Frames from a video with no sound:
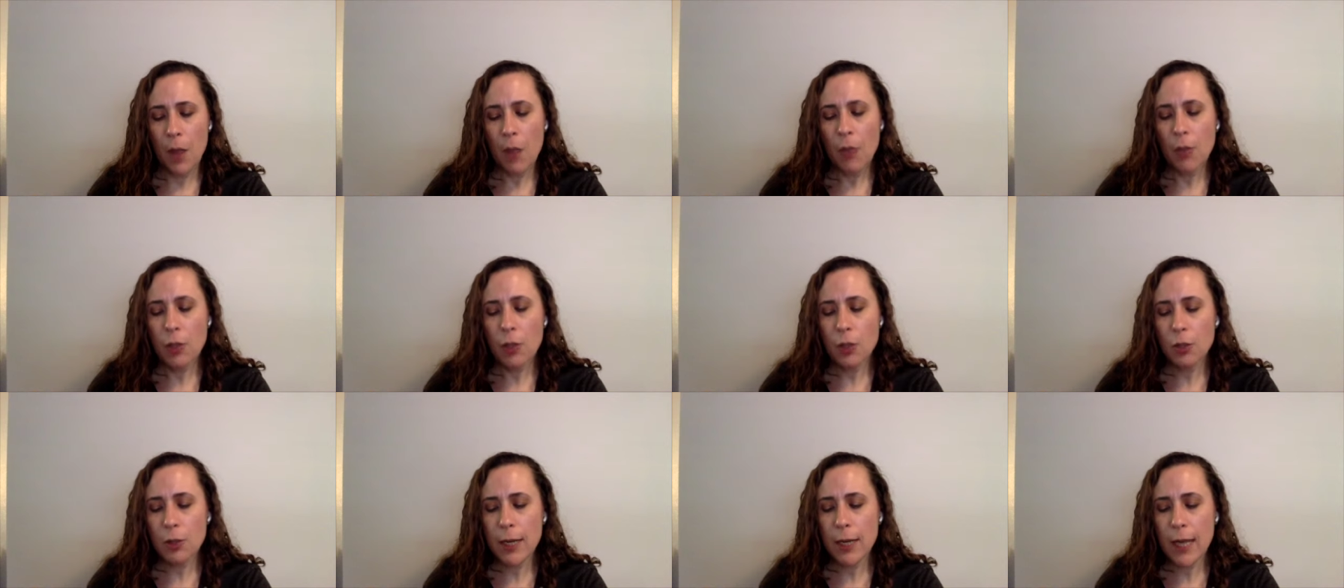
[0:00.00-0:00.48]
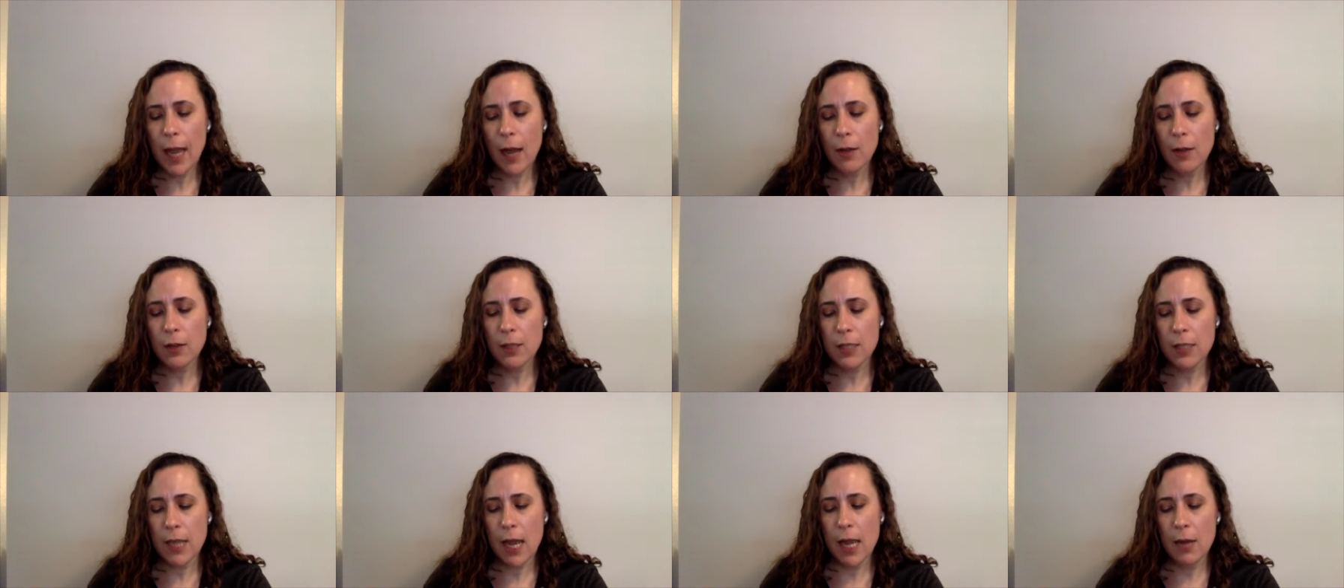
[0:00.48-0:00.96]
The tree
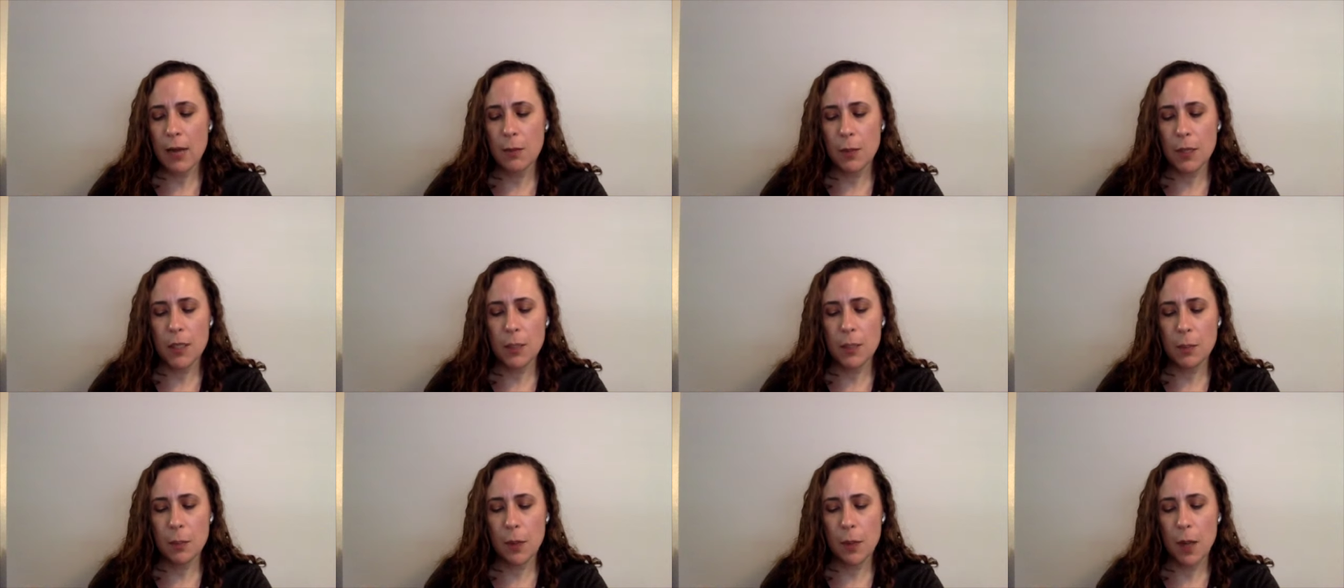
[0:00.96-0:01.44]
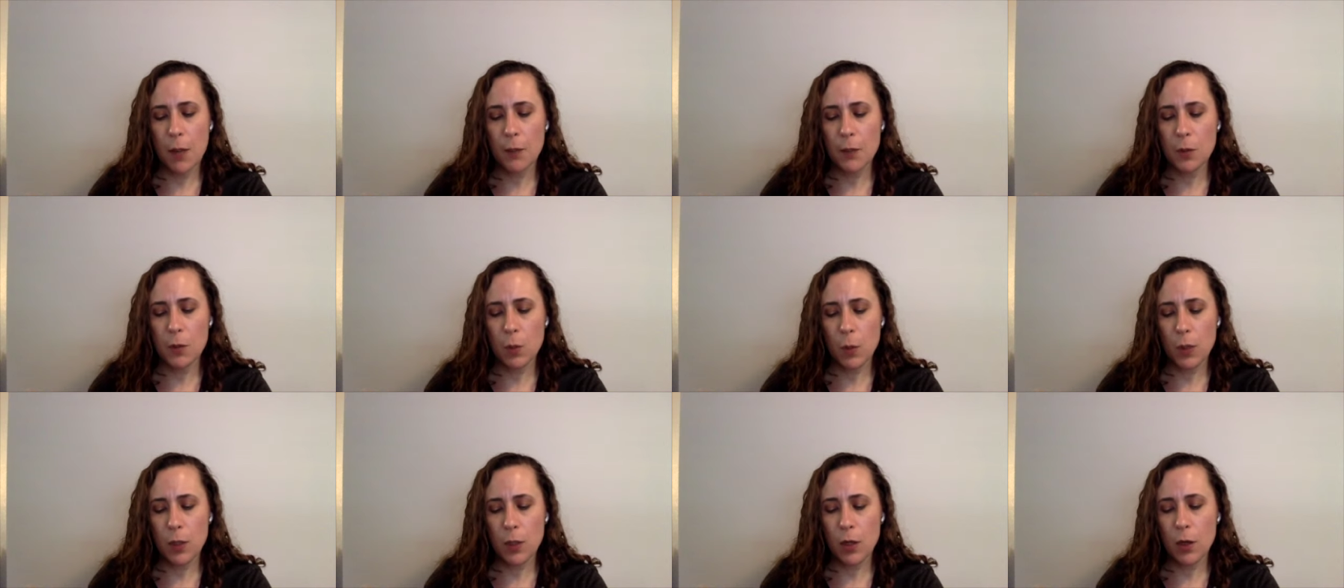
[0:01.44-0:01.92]
outside Miss
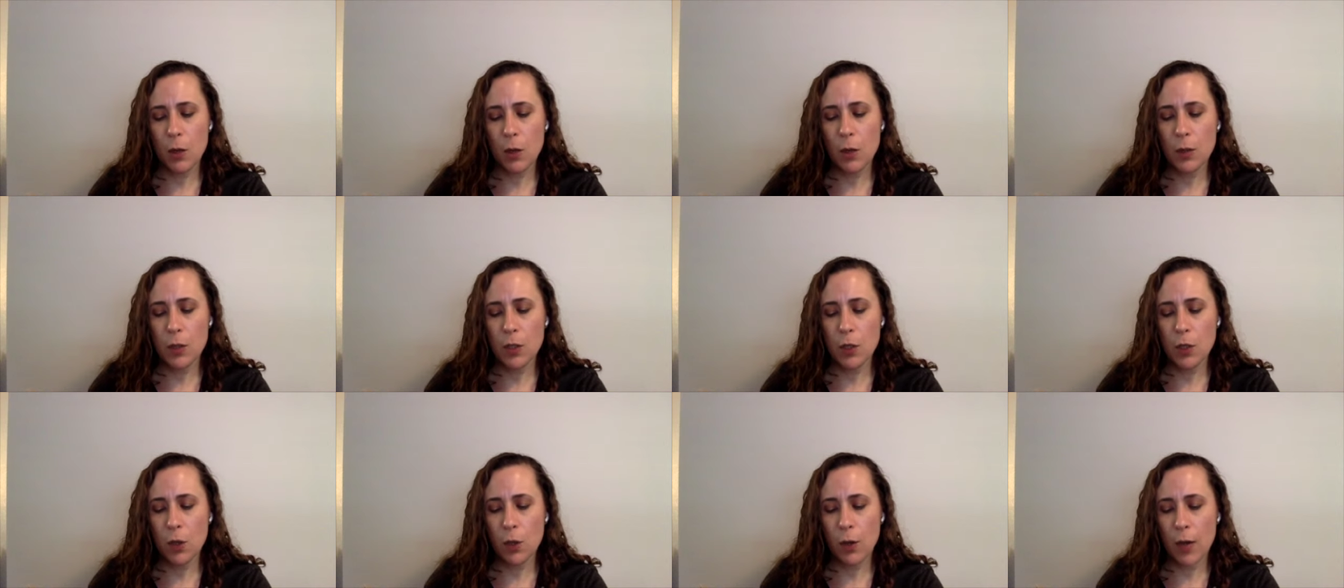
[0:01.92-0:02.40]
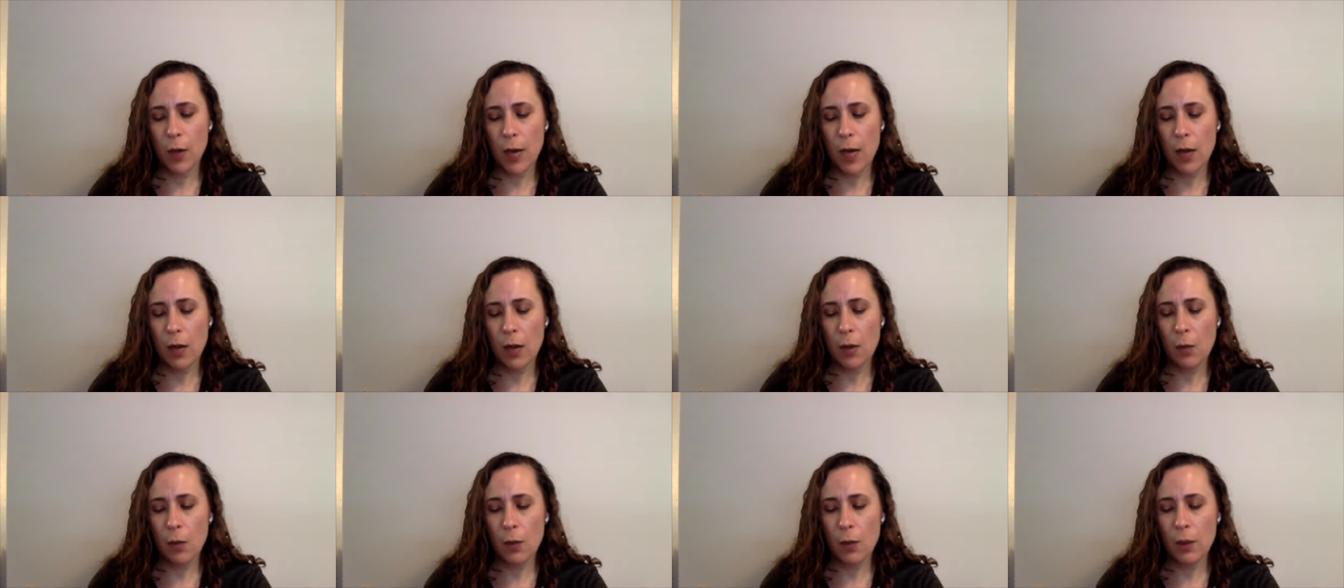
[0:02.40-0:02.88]
Plum's window was
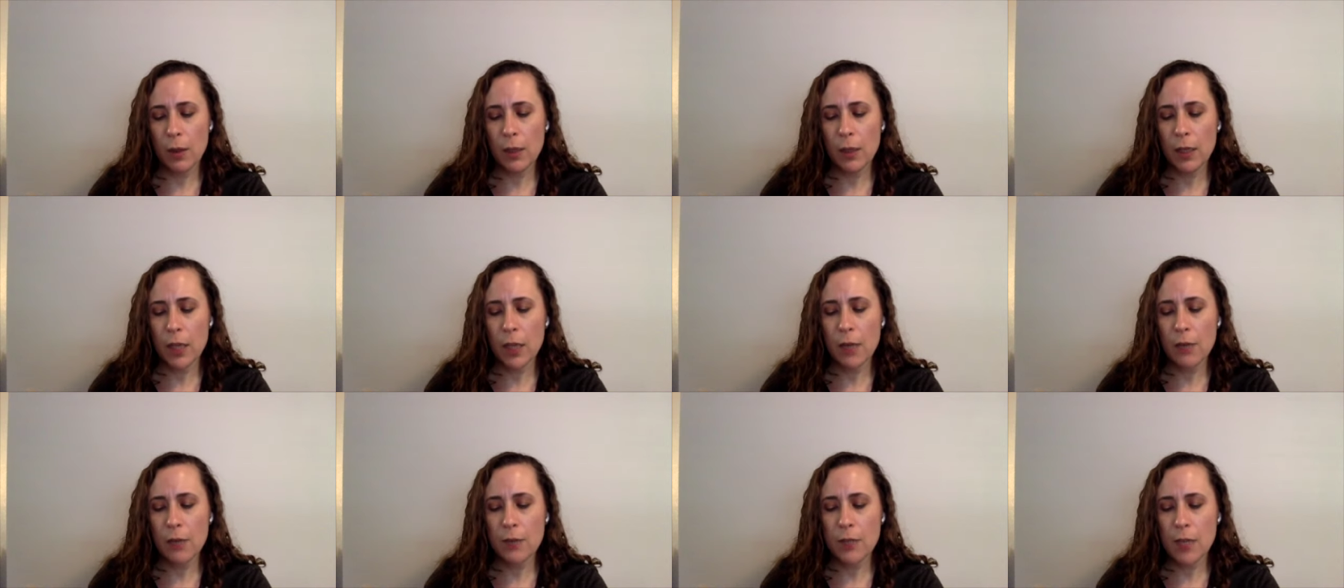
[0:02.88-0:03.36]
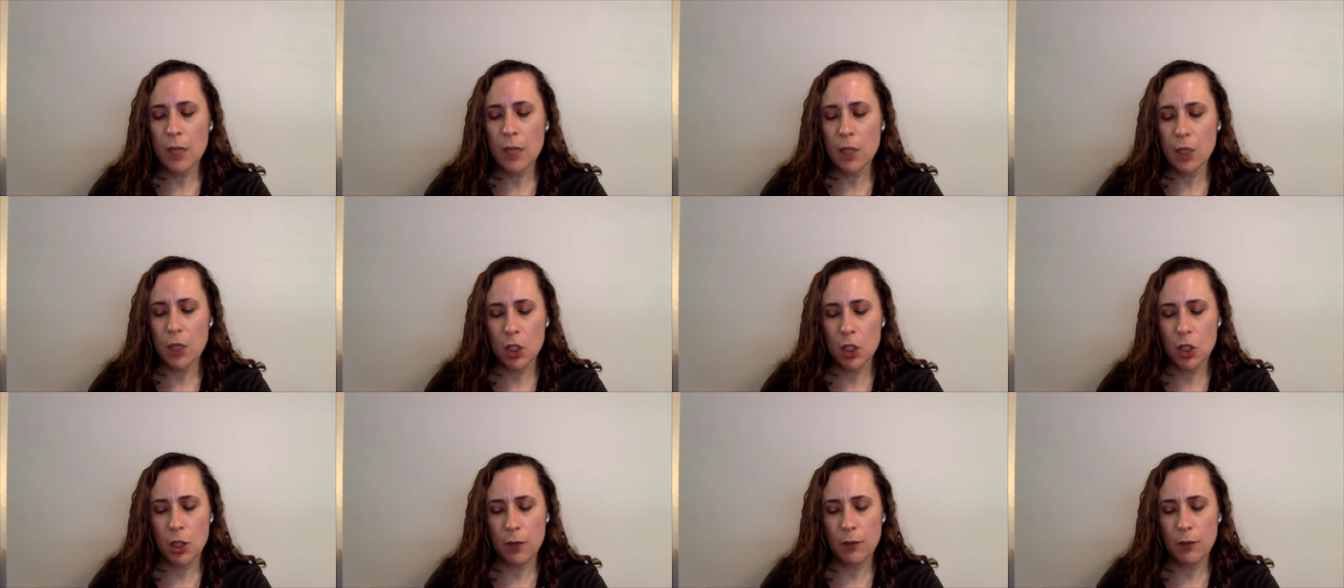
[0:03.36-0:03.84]
green, with leaves
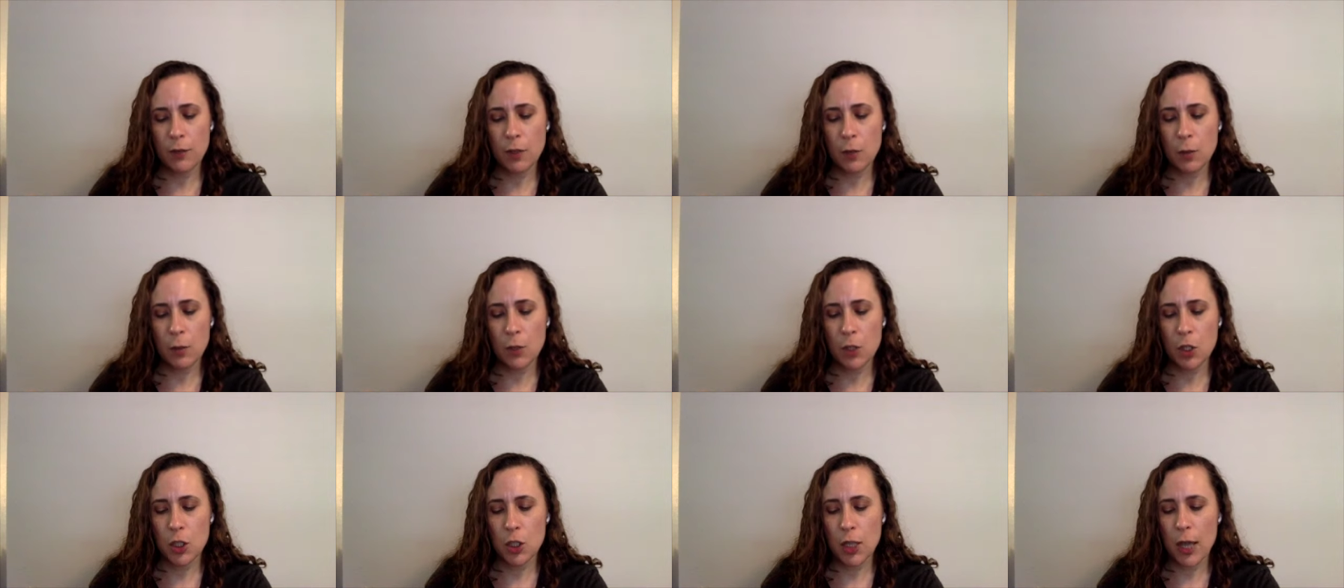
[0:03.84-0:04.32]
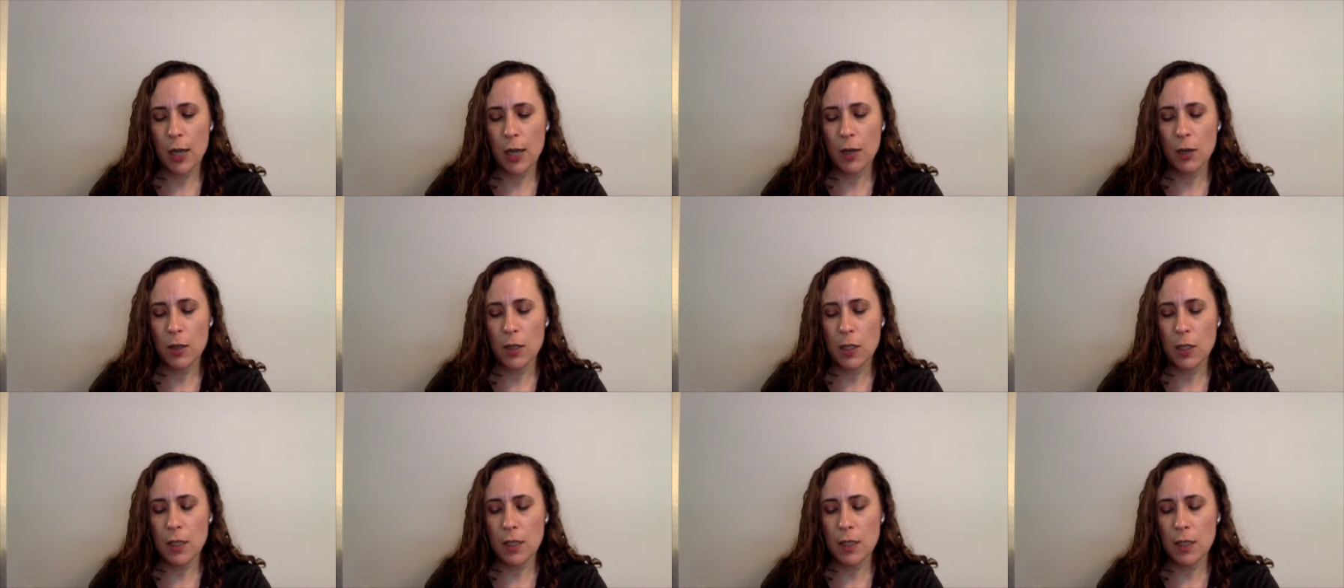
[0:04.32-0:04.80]
that shifted with
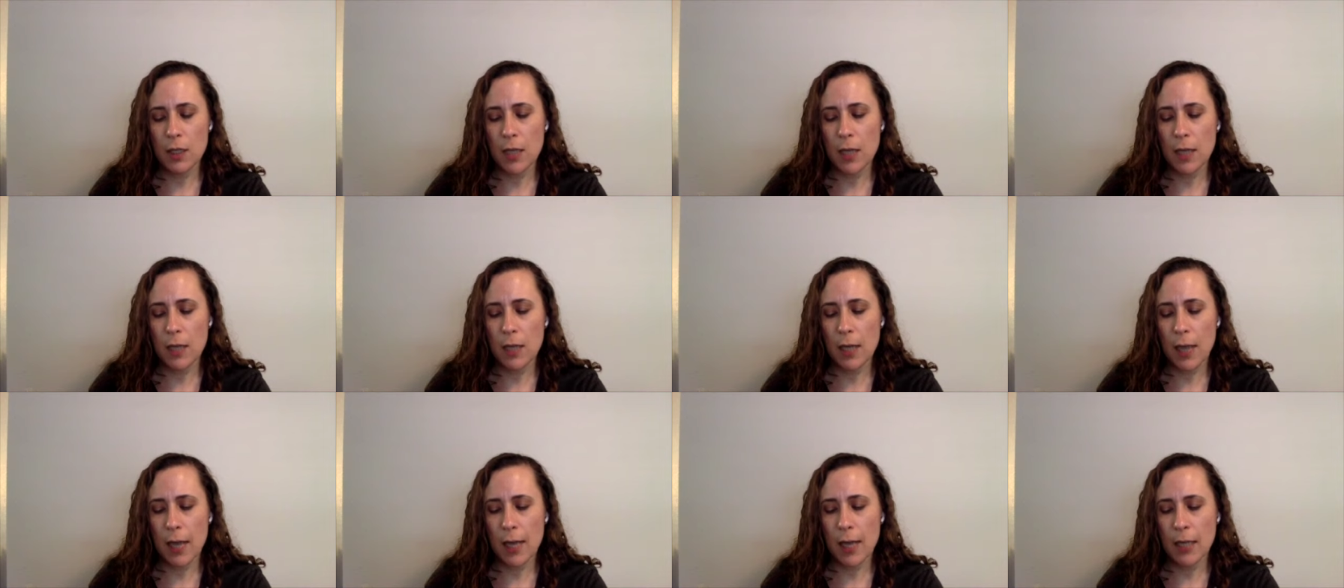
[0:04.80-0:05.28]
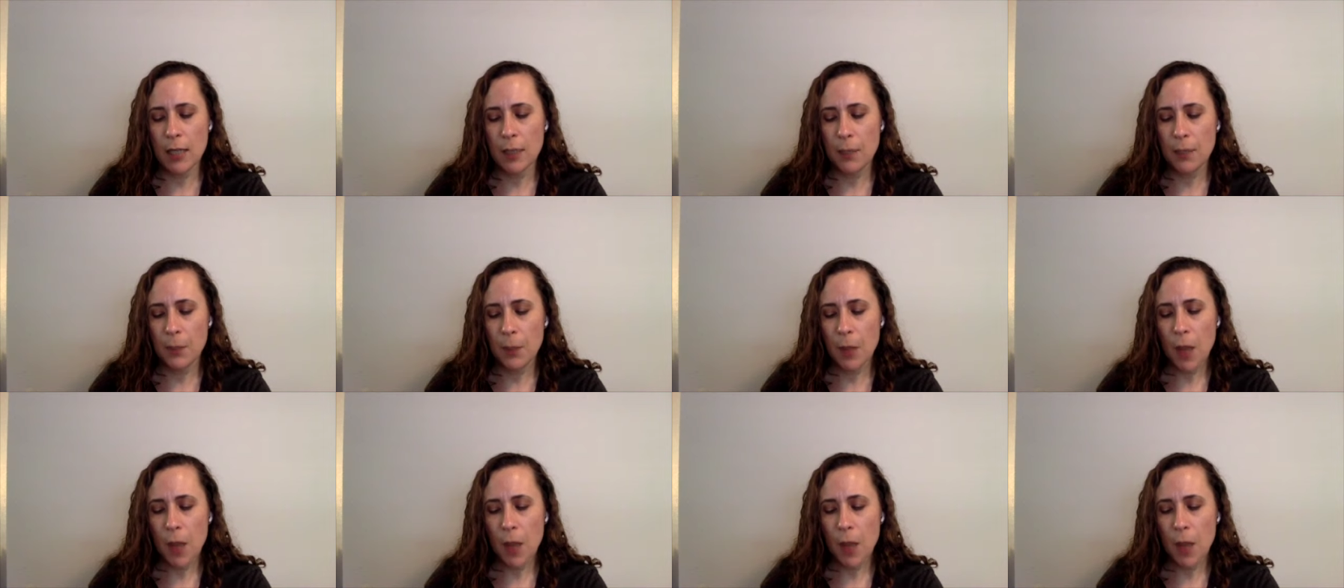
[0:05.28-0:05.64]
shadows and sunlight.